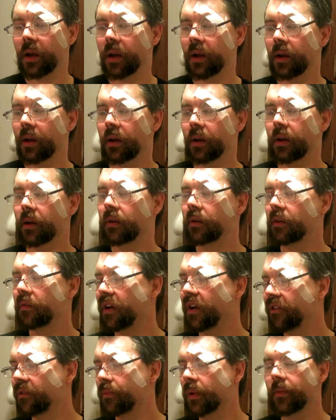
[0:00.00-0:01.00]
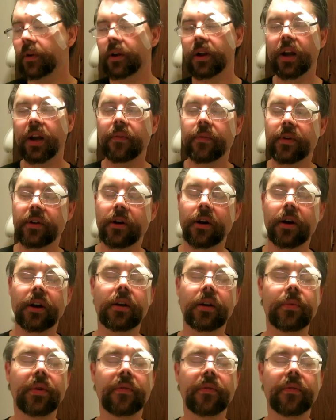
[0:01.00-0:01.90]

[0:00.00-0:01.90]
And Crazy Mama and I have been talking.